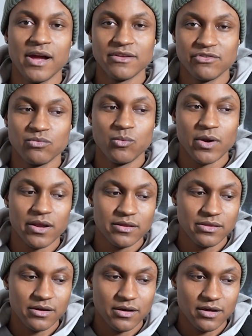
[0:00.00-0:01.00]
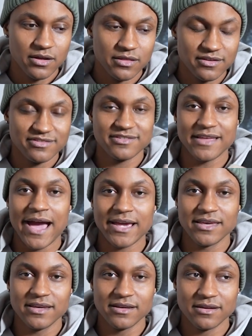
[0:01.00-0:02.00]
I just wanted the
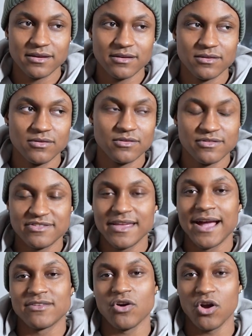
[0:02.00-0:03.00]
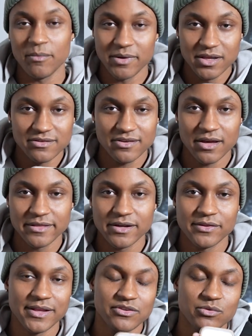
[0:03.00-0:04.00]
stacked harmonies on
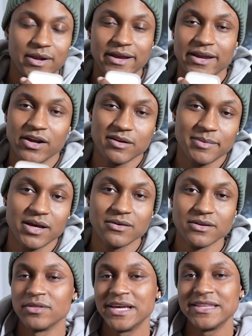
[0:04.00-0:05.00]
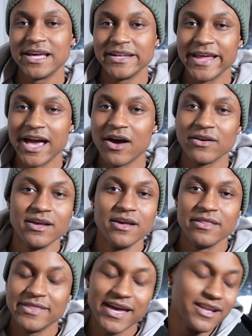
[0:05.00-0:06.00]
there. That's what I cared about. Laid that down,
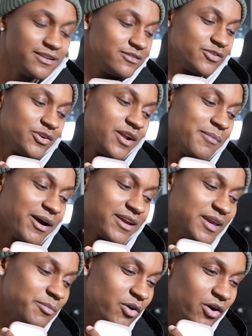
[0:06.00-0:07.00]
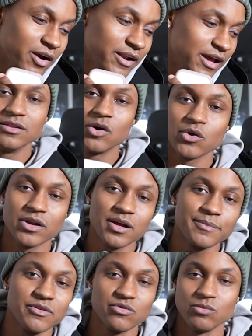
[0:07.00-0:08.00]
then turned on my keyboard, loaded
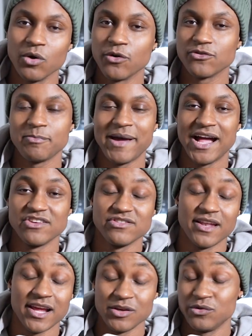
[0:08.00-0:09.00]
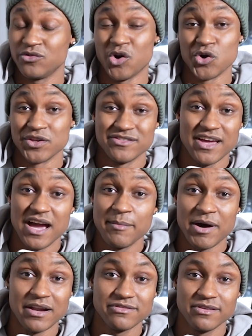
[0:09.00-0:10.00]
up this Rhodes patch that I use all the time,
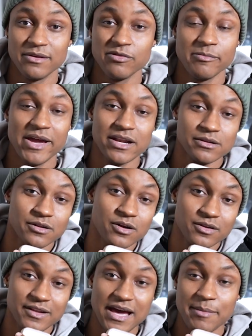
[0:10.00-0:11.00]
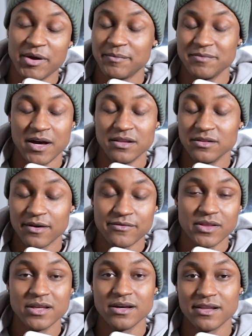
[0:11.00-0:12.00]
honestly, from Analog Lab. I love
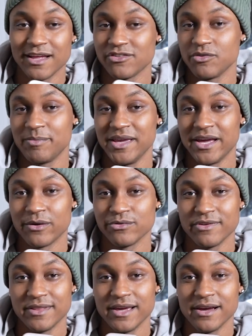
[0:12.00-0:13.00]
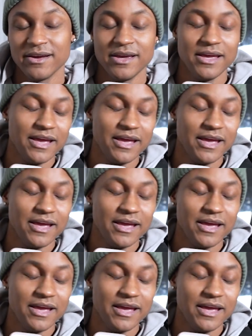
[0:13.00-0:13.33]
the electric pianos in there.